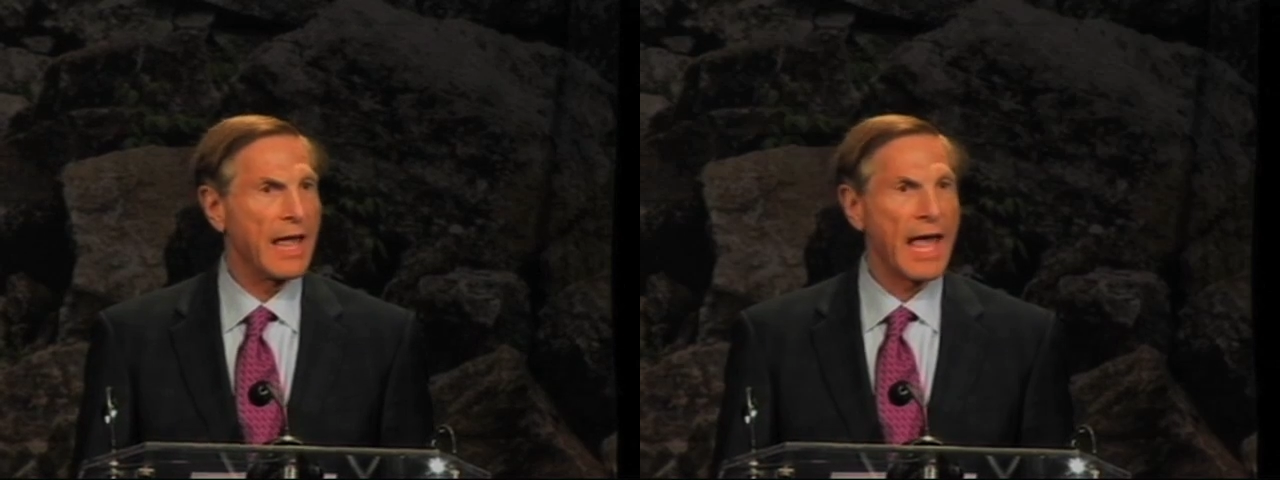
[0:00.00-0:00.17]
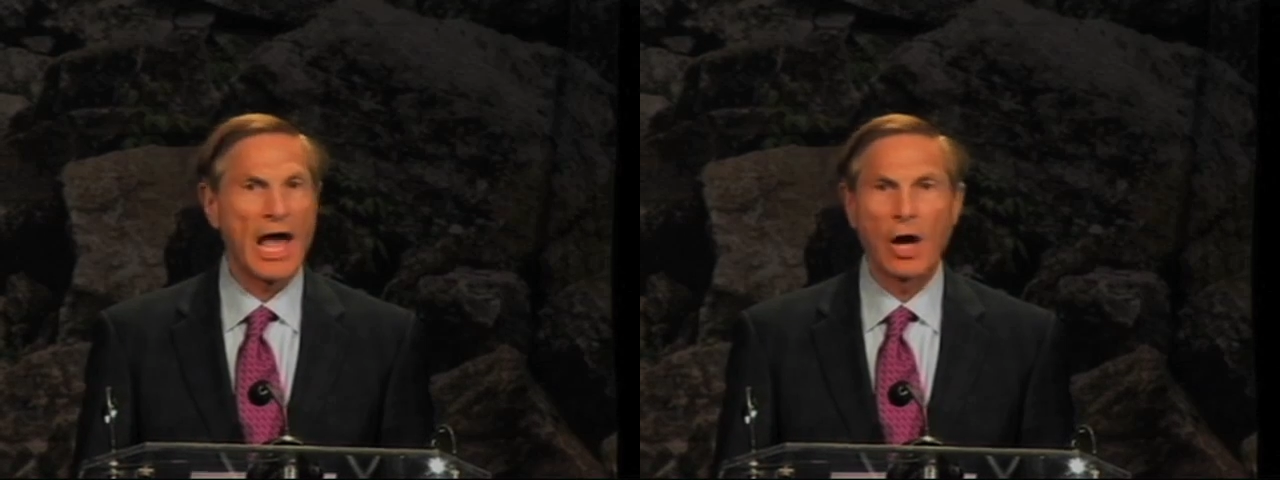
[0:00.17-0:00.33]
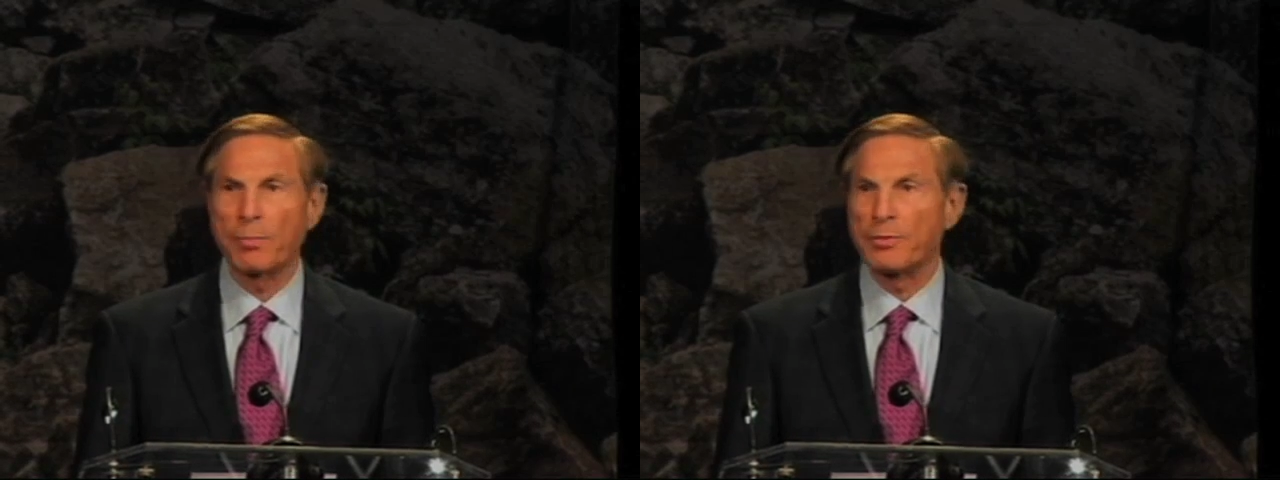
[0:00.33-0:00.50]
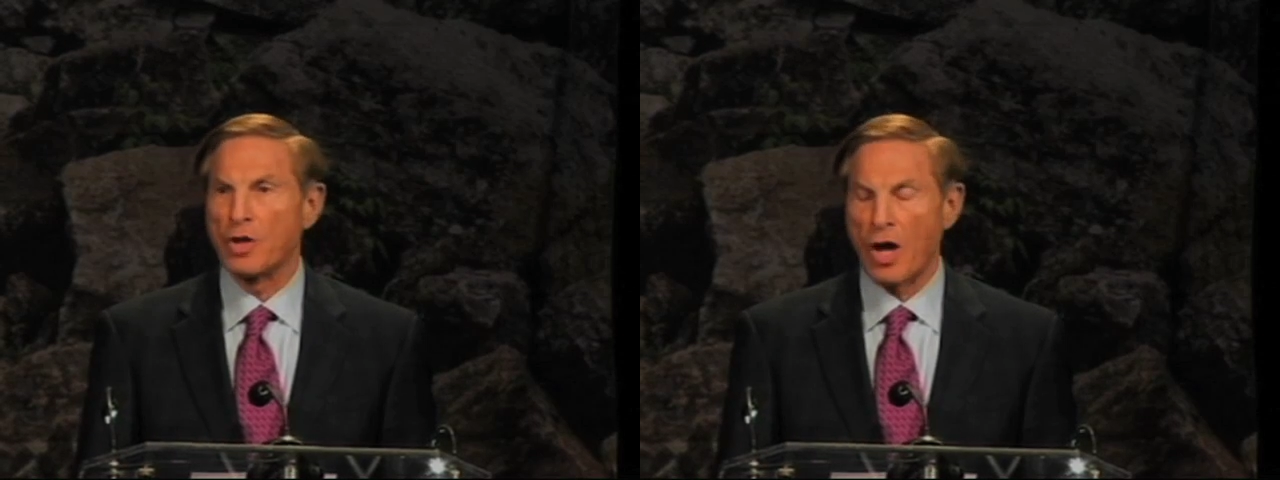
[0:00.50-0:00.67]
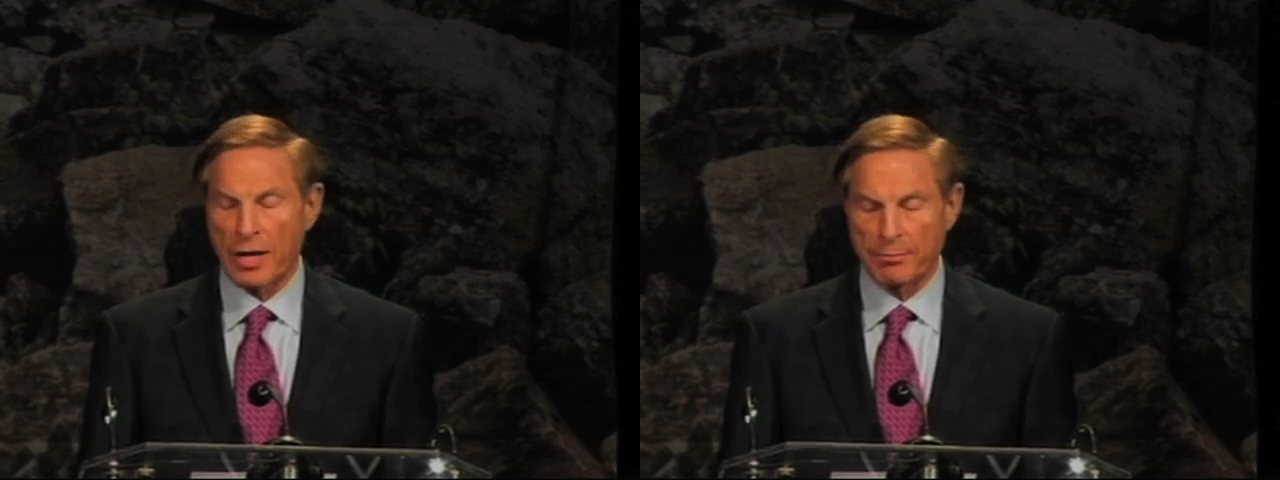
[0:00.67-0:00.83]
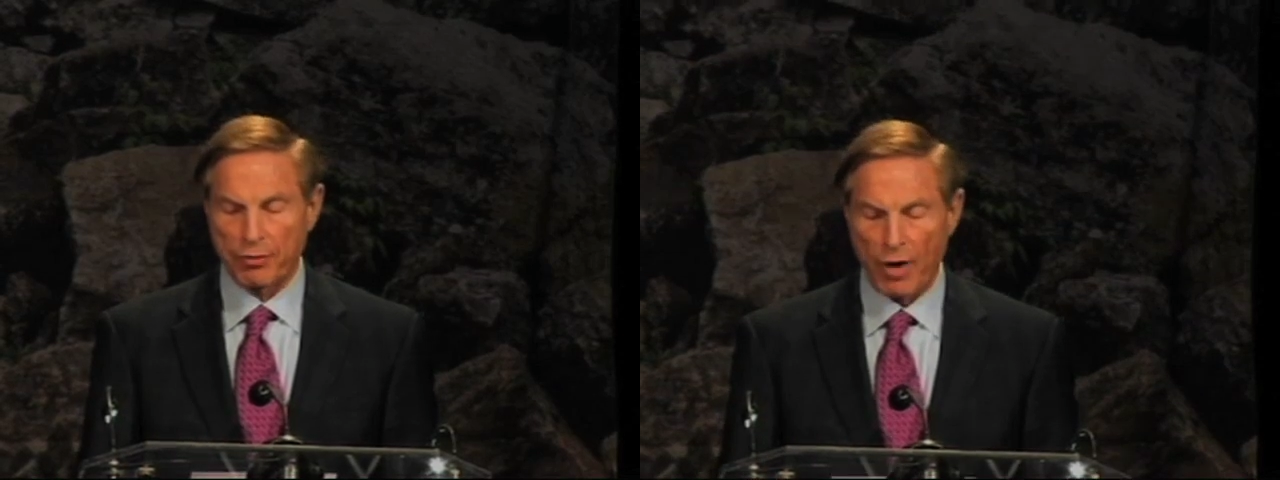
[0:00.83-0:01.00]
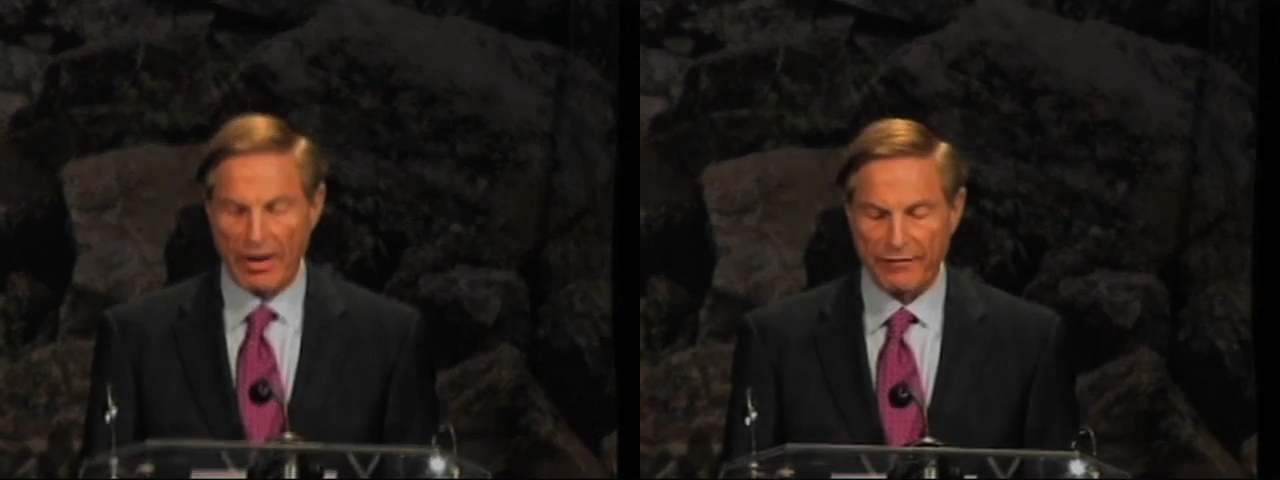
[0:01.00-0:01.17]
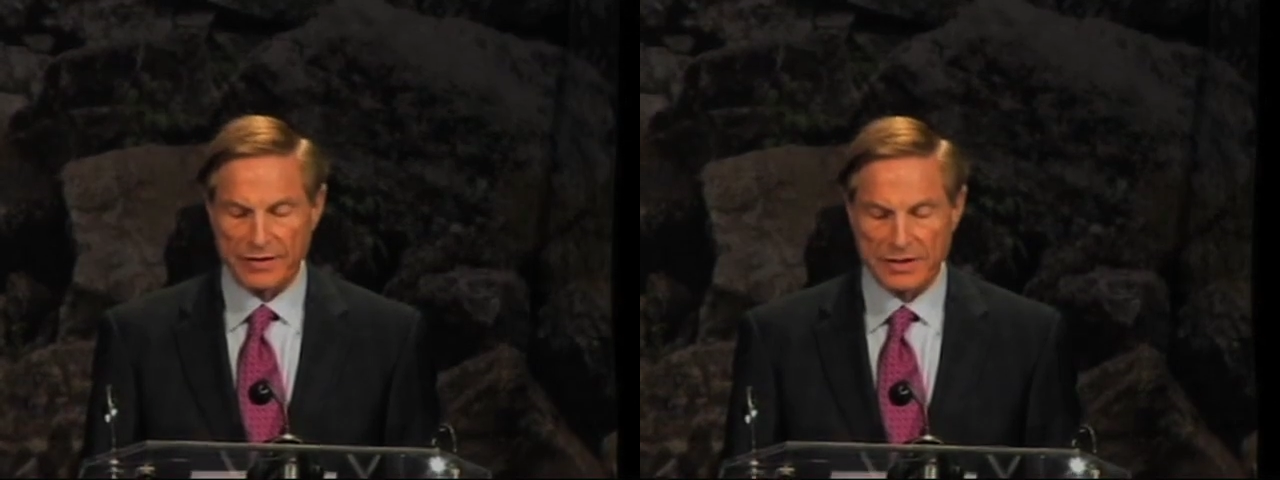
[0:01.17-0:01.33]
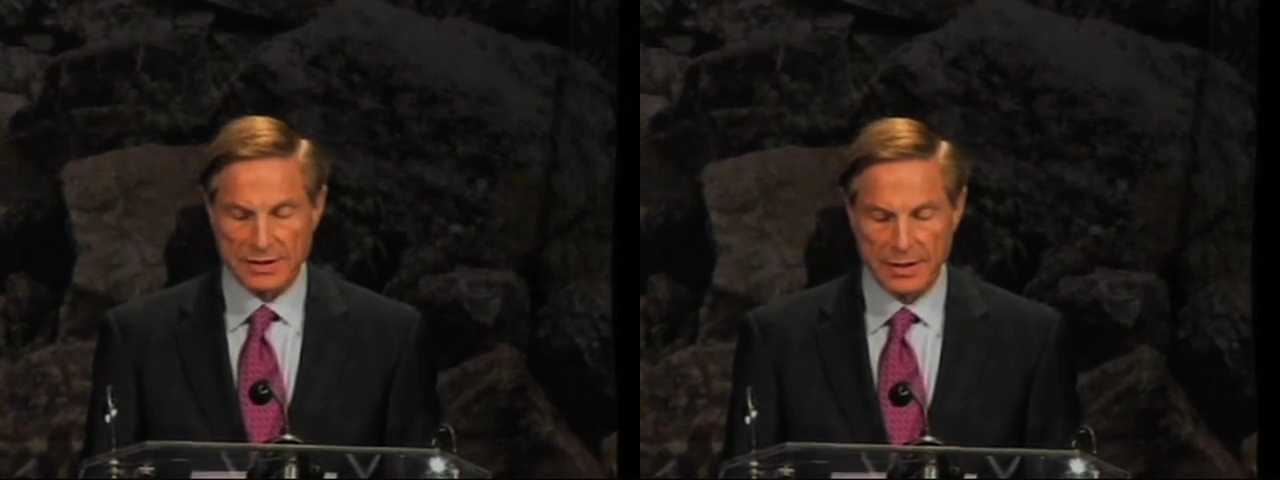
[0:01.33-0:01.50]
help
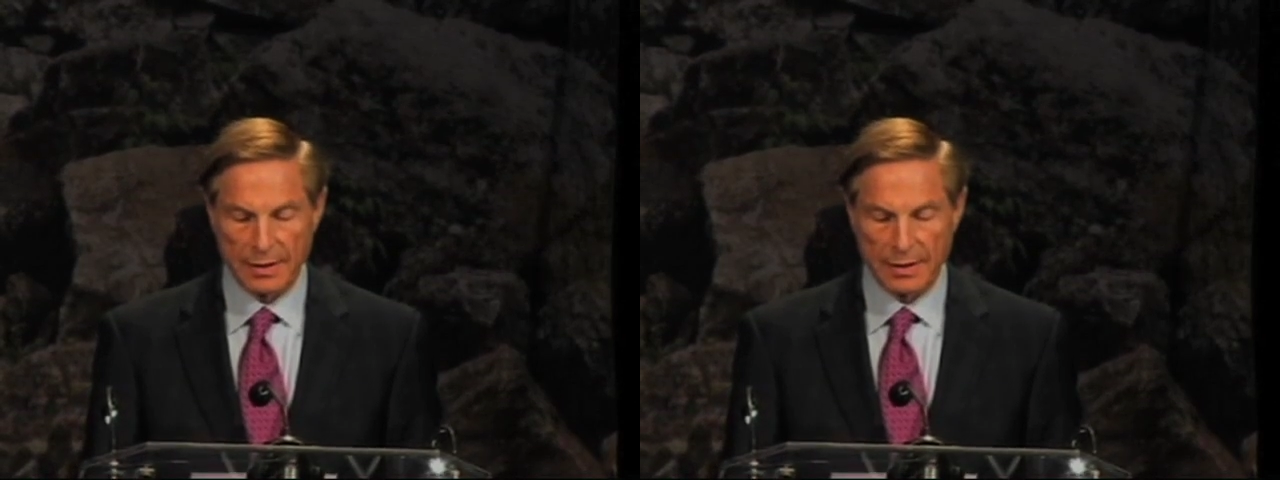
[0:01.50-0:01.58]
nonprofits